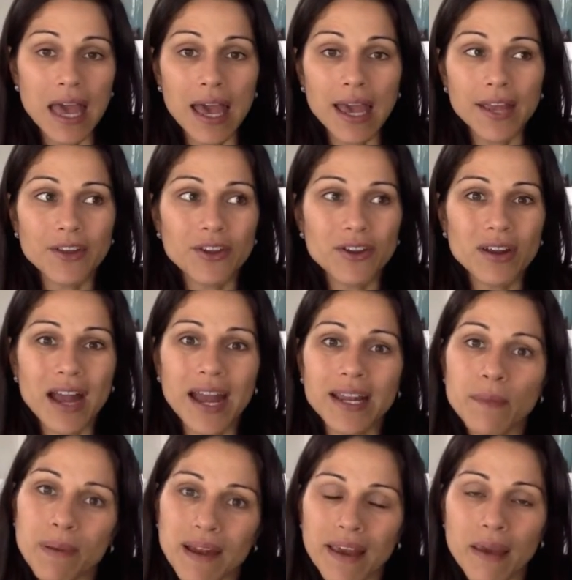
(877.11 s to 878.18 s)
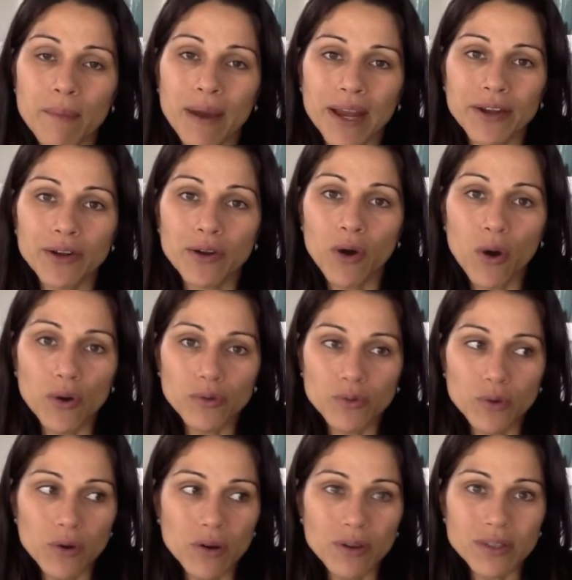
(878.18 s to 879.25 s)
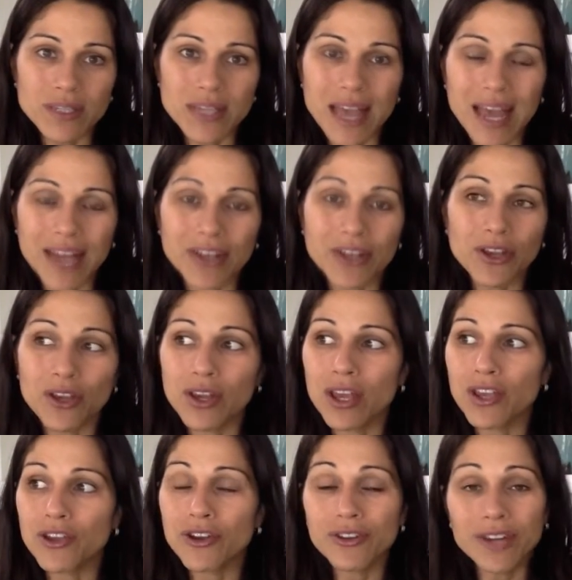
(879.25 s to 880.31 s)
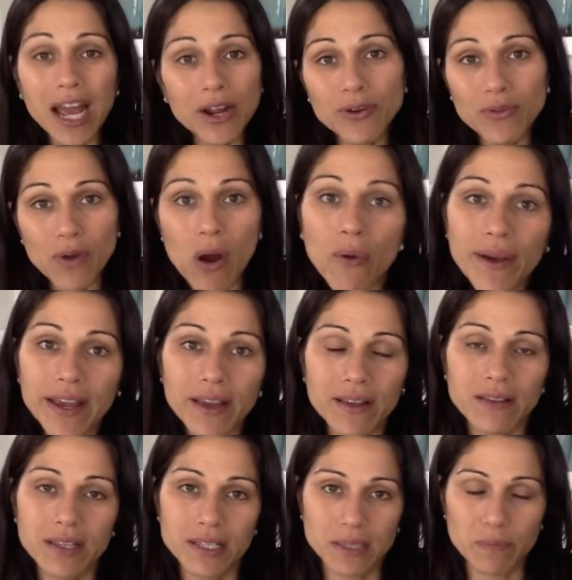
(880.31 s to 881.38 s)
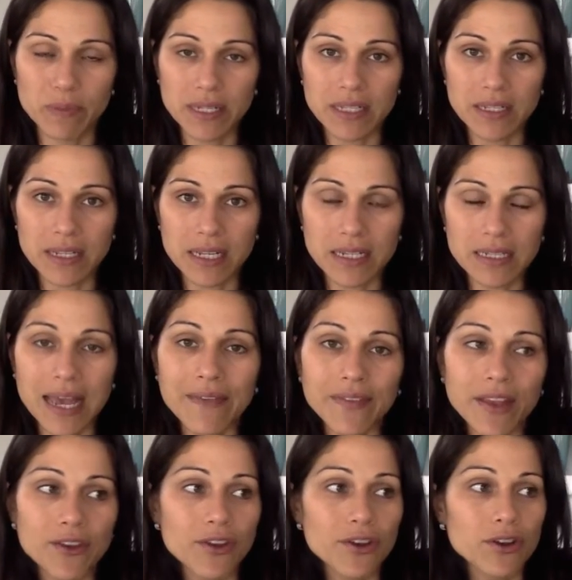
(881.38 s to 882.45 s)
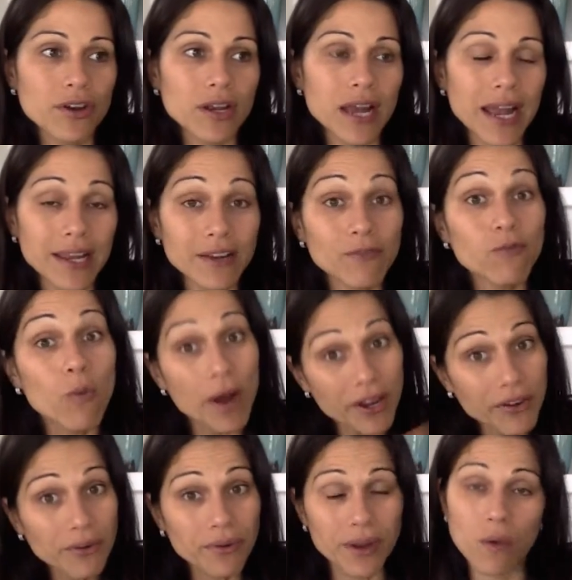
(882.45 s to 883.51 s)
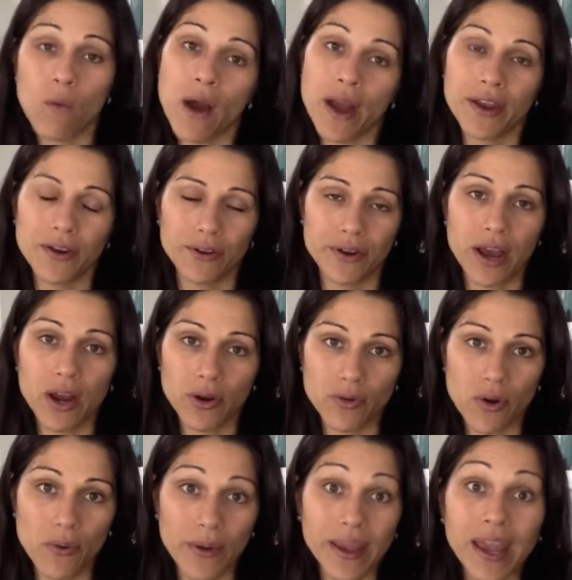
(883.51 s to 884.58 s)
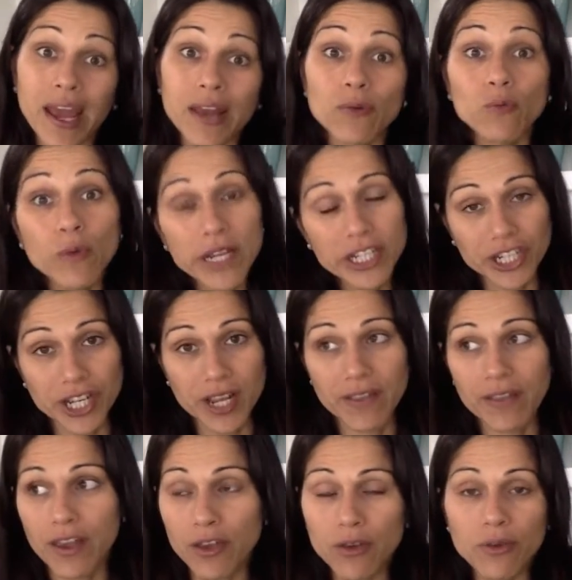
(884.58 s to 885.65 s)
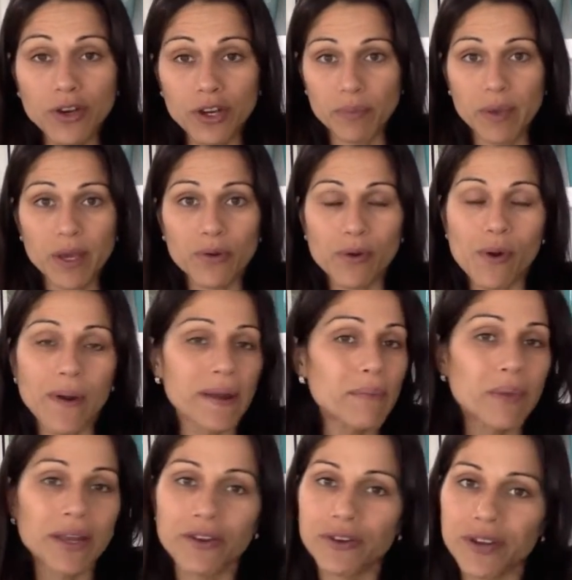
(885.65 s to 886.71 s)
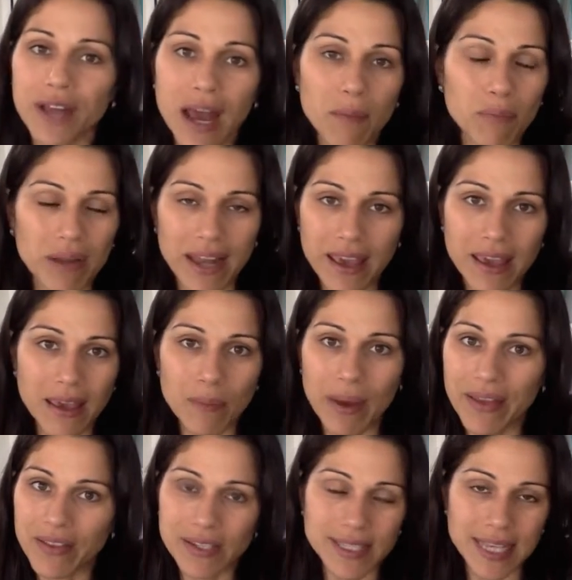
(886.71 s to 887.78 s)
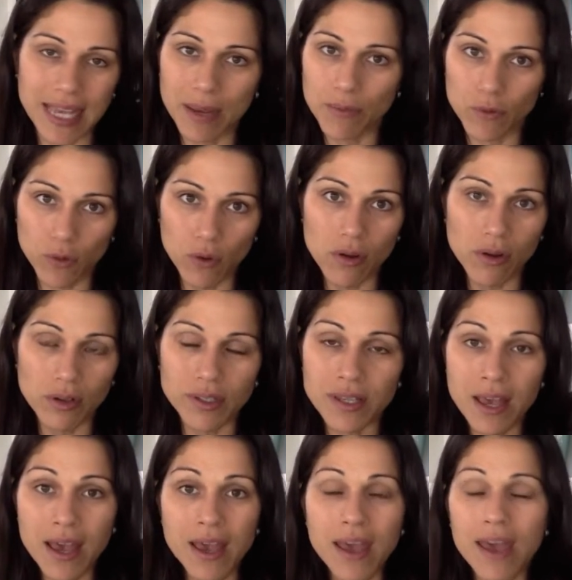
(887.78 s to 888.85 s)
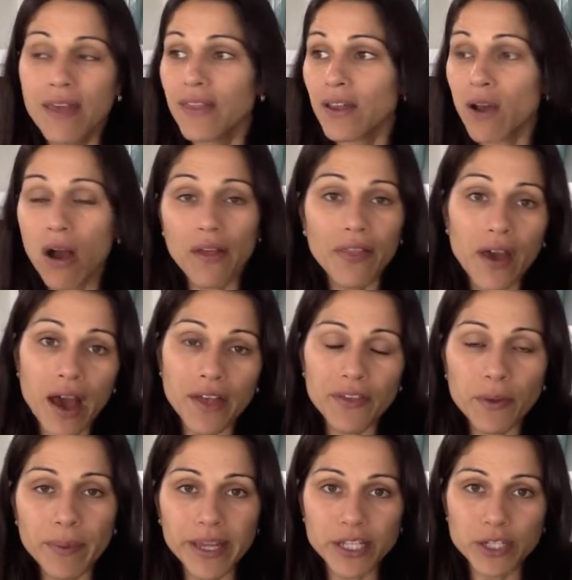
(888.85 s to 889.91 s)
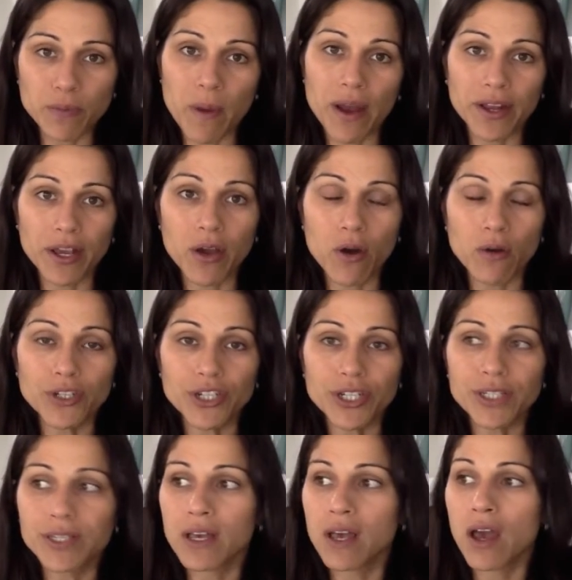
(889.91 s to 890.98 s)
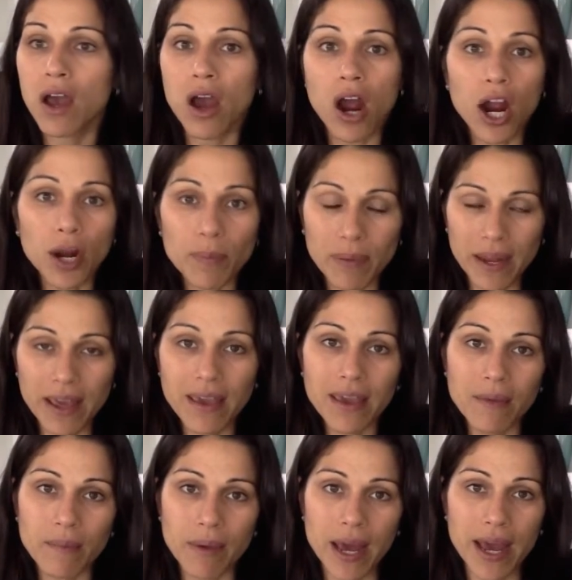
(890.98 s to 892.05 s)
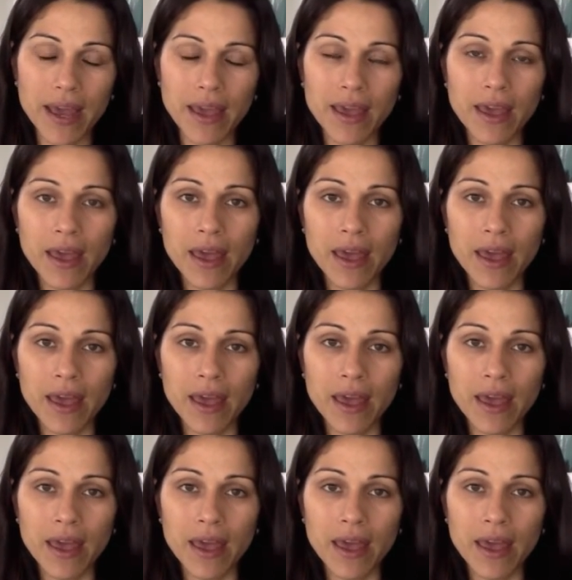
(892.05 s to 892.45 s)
and you're kind of playing by your own rules and you're not growing in this business. And then you're kind of wondering why you're not growing and wishing that you could be growing, but you're not playing by the same rules that all the other Beachbody coaches are playing by.